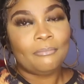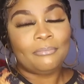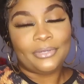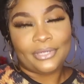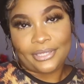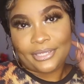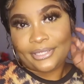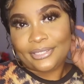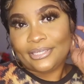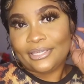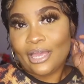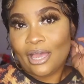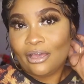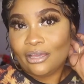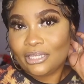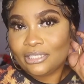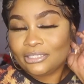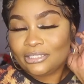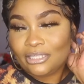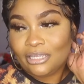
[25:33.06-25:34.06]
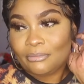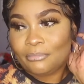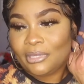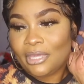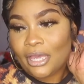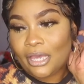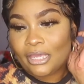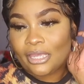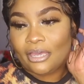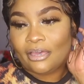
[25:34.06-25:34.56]
But y'all can tell me
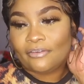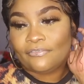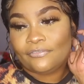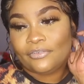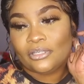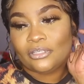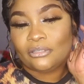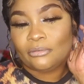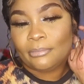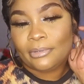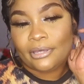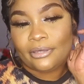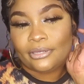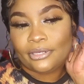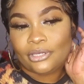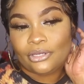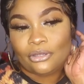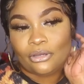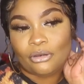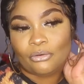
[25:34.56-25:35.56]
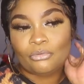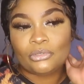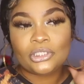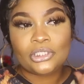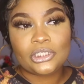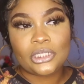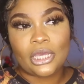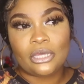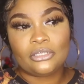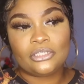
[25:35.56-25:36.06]
how y'all feel about it, or
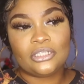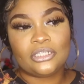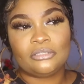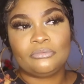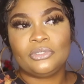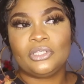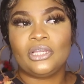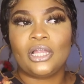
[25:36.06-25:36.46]
would y'all judge me?